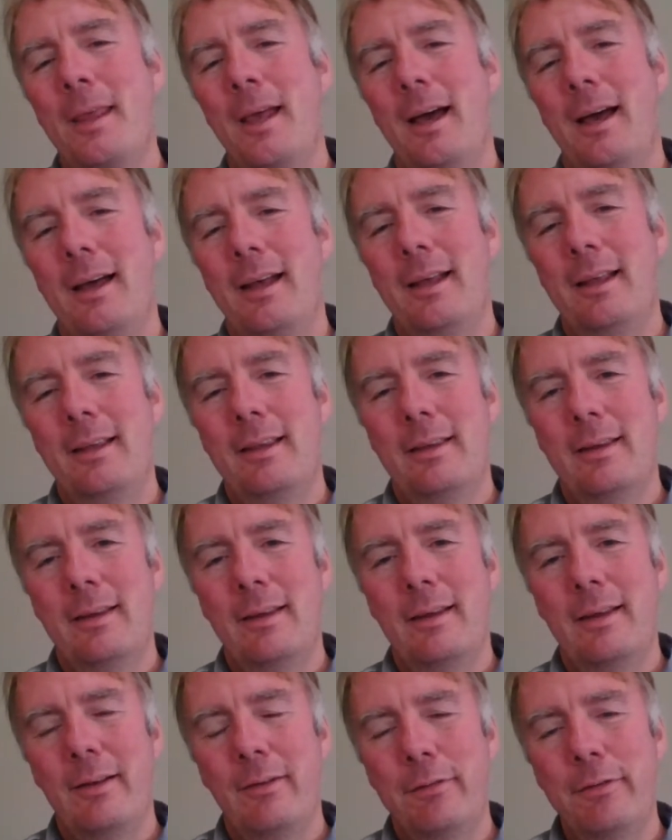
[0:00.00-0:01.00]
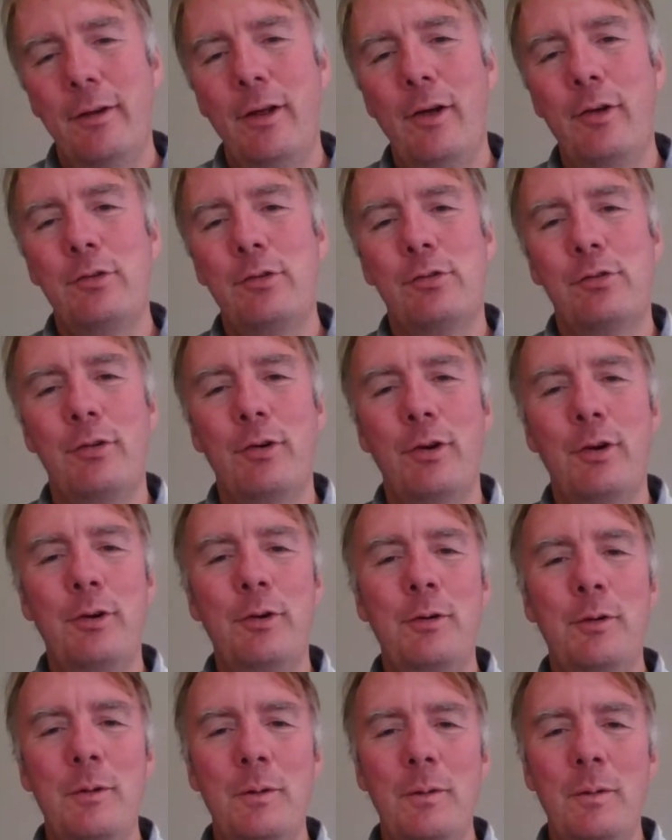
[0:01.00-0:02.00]
and flows
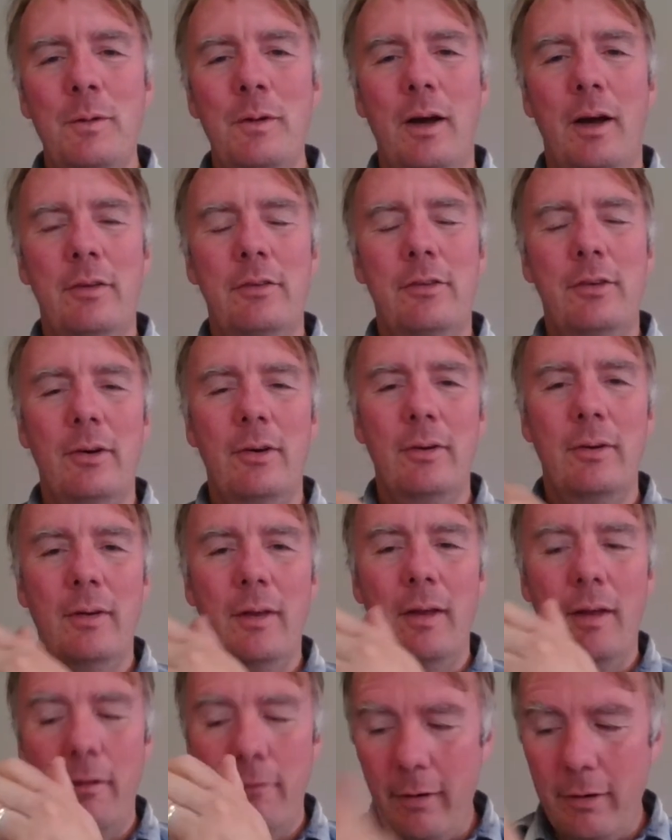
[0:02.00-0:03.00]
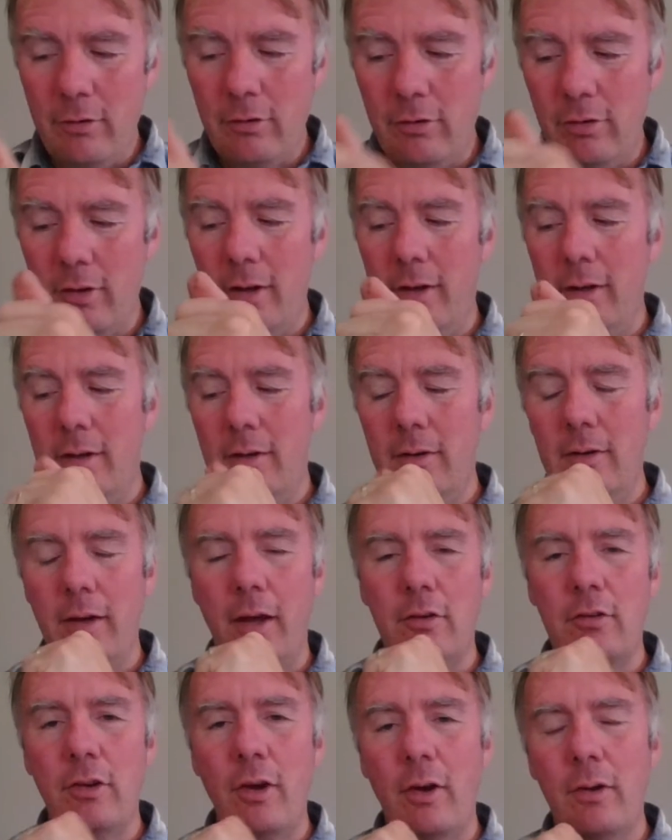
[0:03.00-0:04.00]
through until eventually you
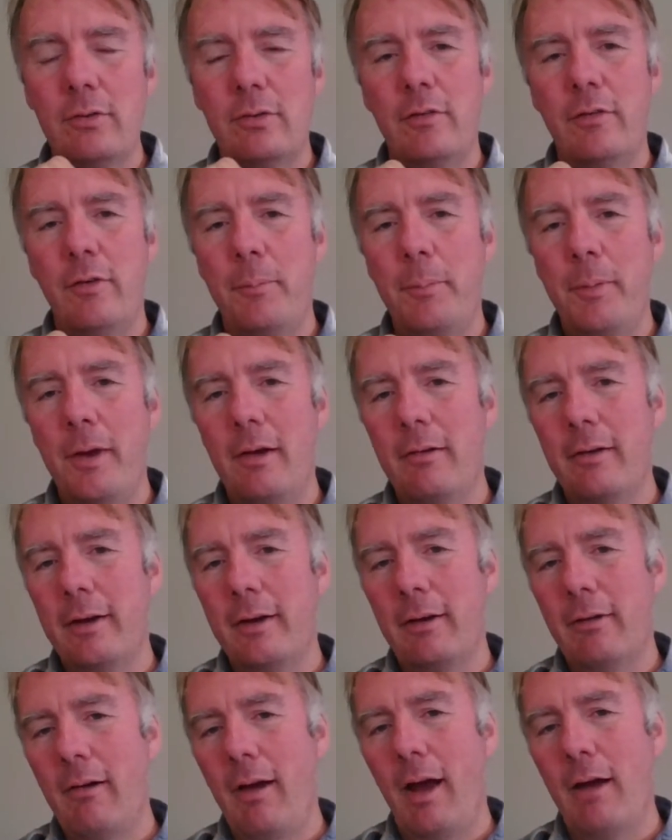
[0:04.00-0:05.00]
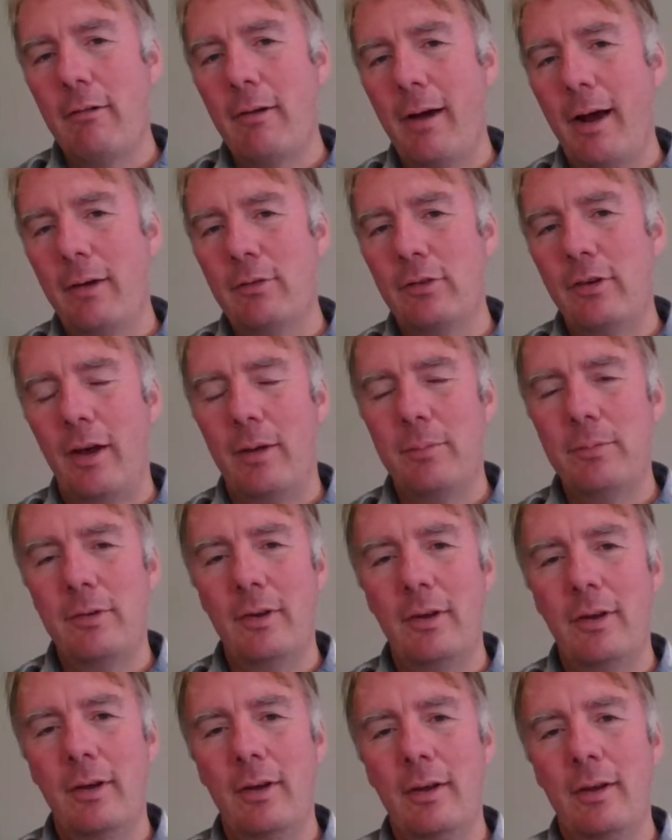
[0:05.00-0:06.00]
get Joseph appearing around
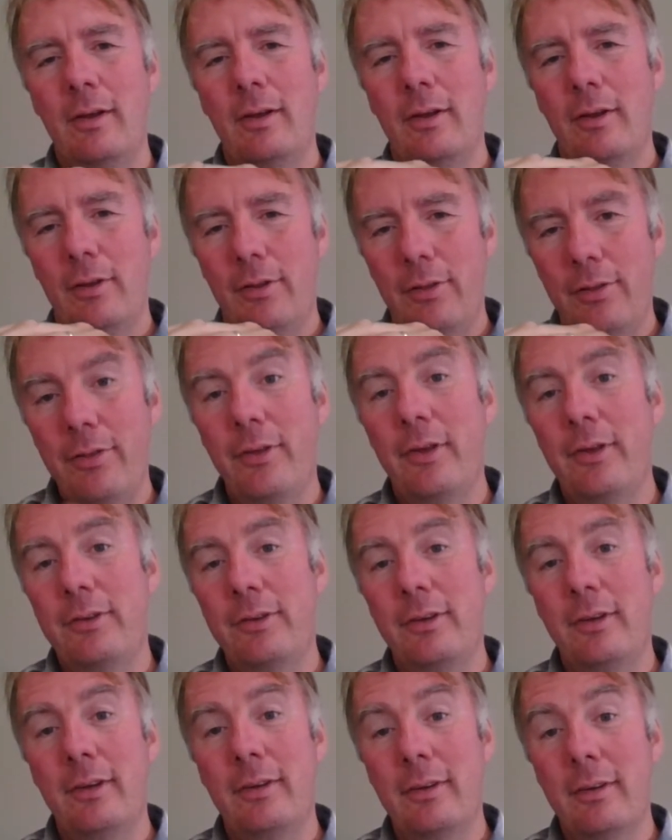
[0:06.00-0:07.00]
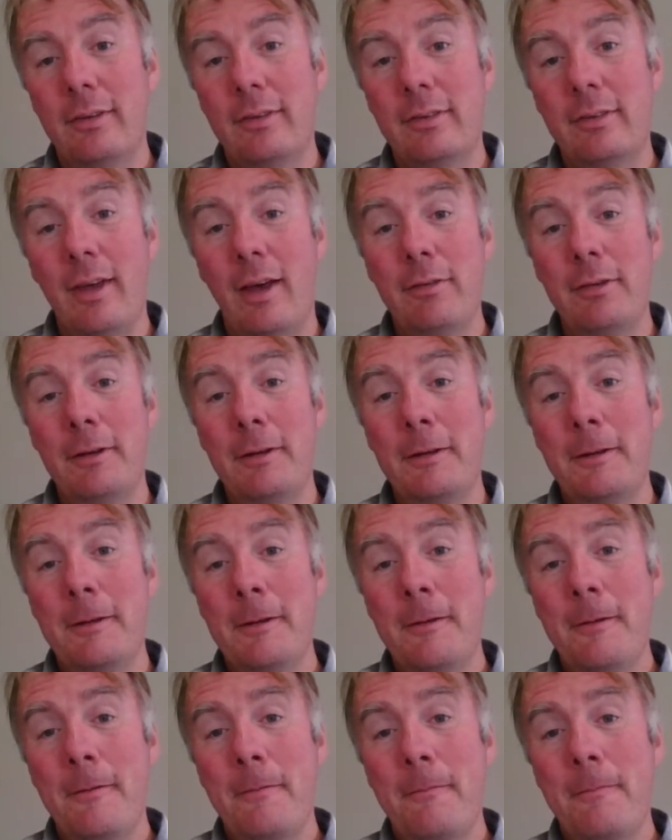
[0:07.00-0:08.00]
chapter 37.
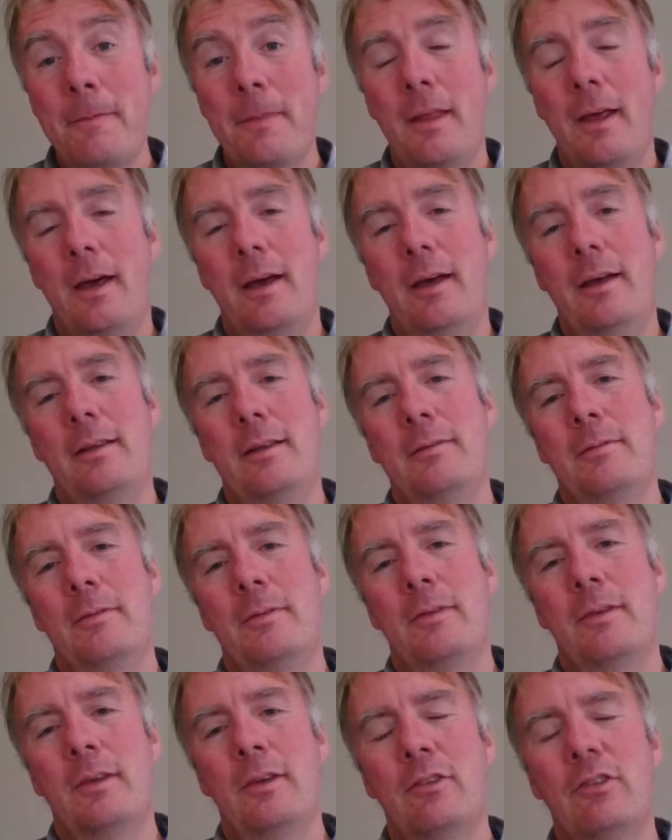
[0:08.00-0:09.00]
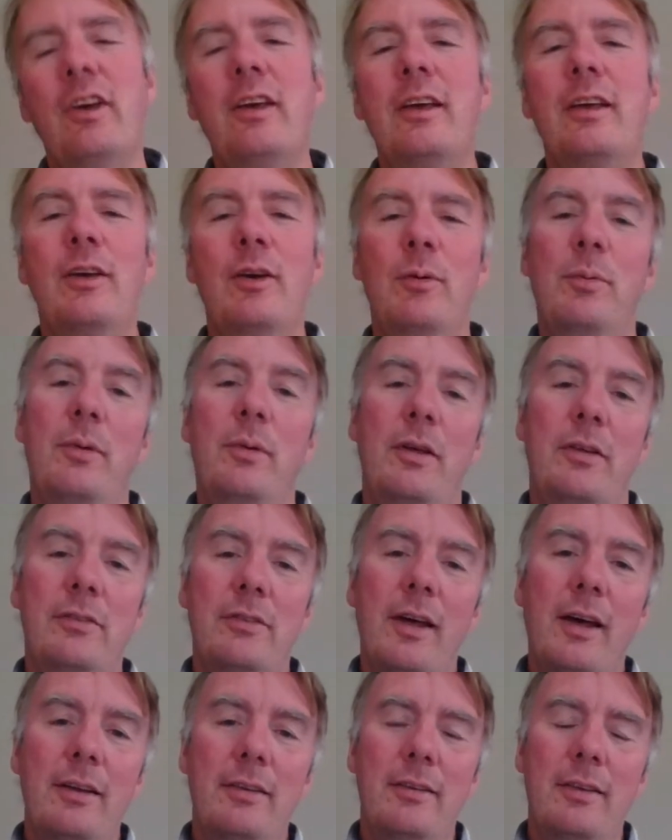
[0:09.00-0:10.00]
And Jacob is
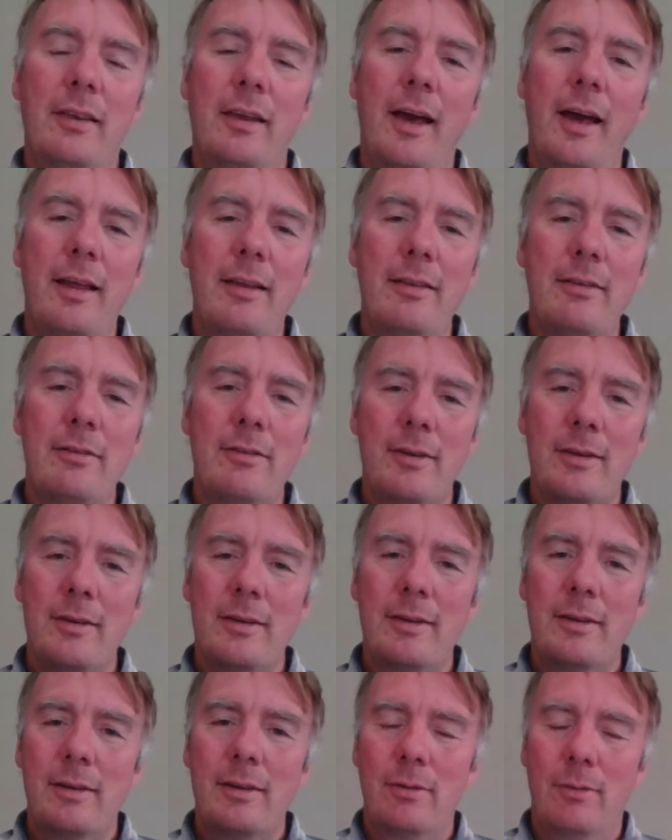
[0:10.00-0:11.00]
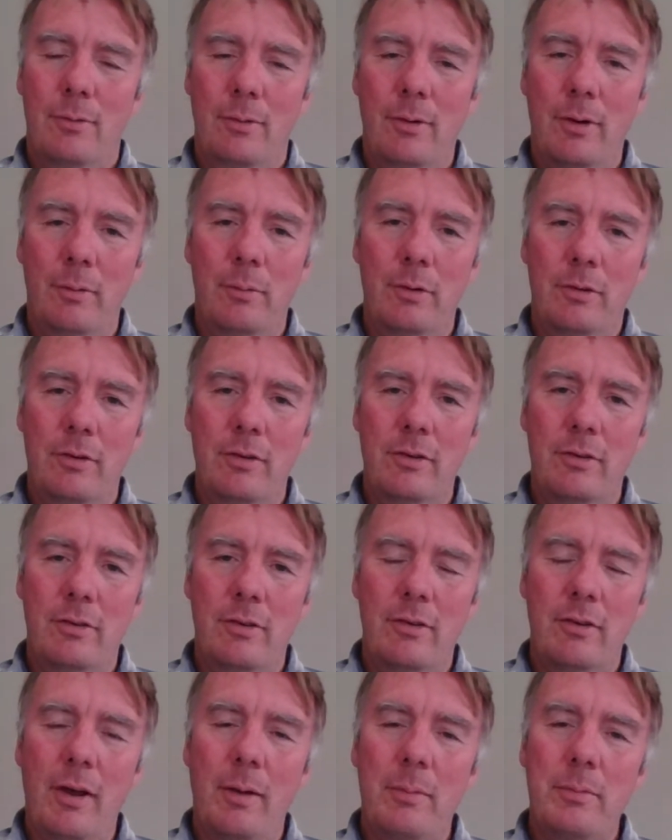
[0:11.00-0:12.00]
there to the end, which is
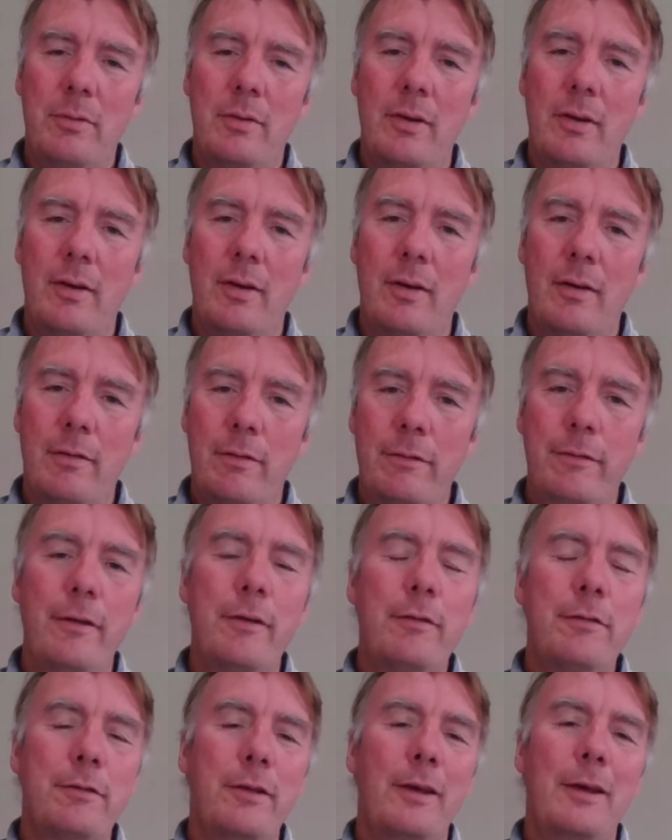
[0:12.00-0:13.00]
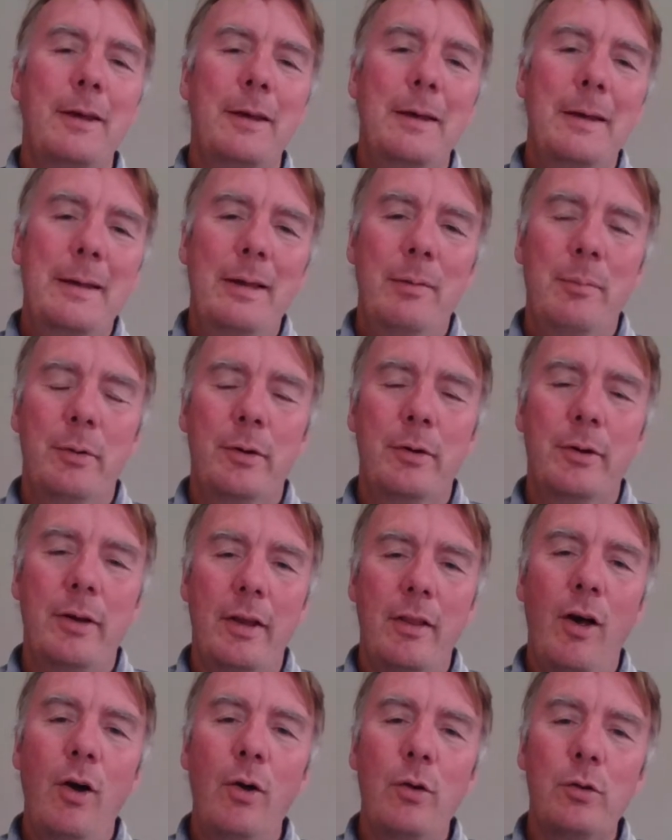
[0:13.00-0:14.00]
chapter 50, but you
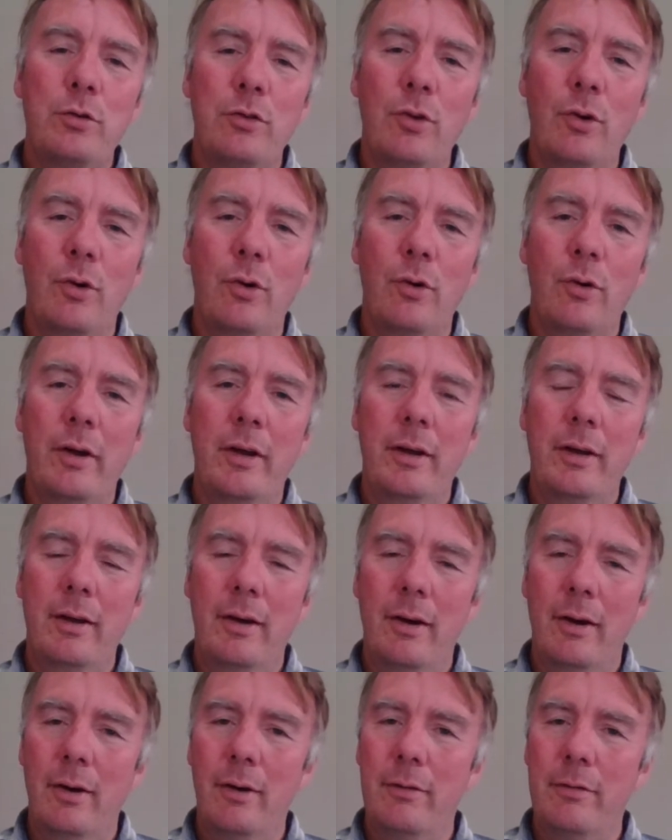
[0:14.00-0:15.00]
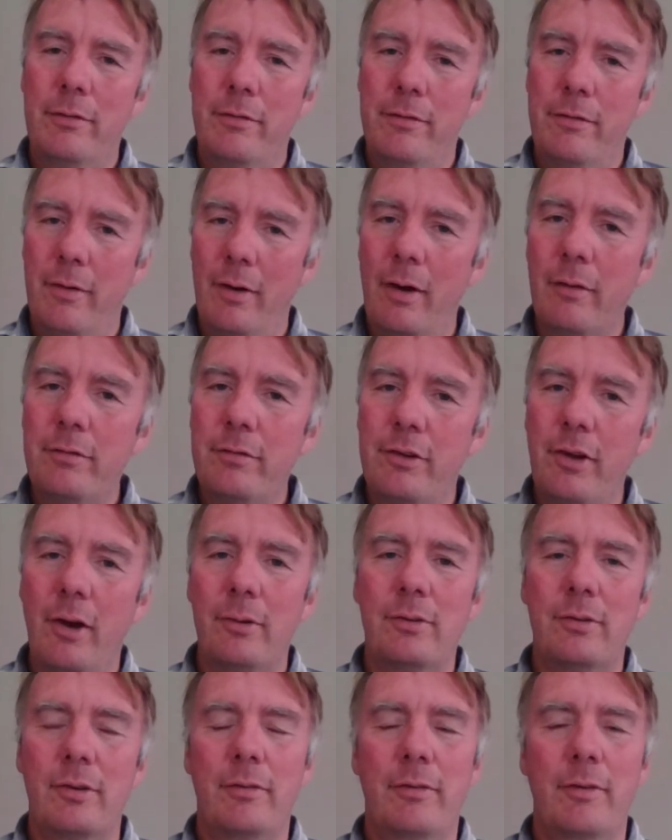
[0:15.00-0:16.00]
the whole story of
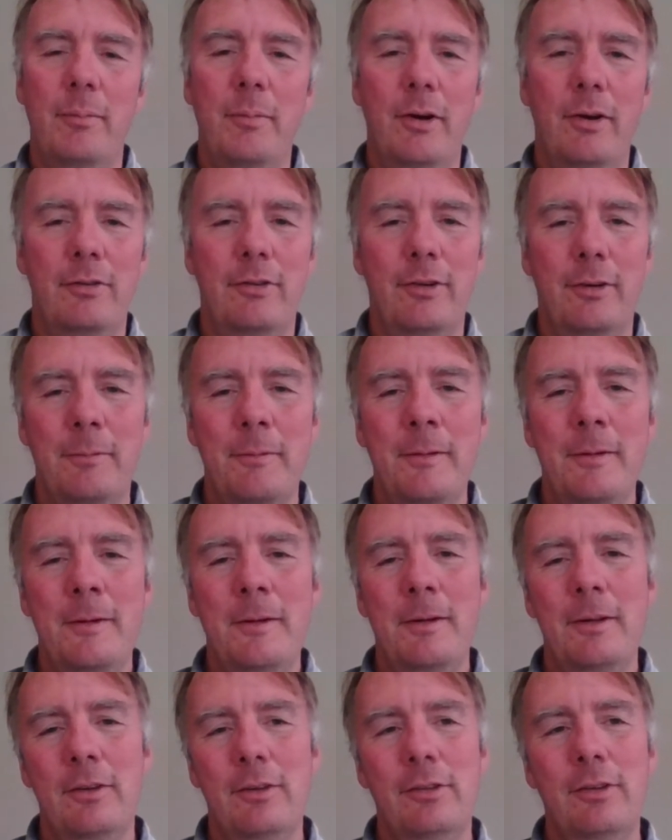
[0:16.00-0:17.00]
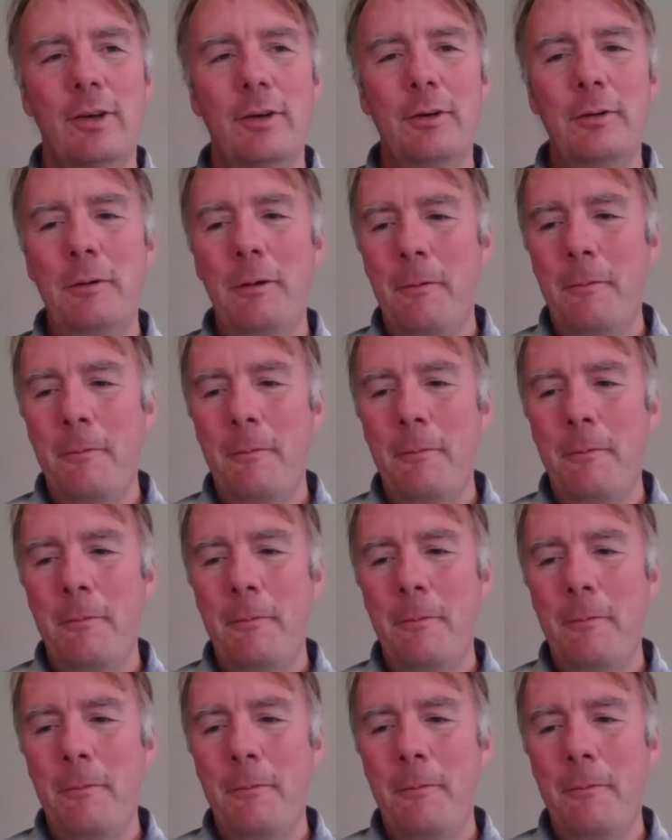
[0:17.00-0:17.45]
Joseph emerging. So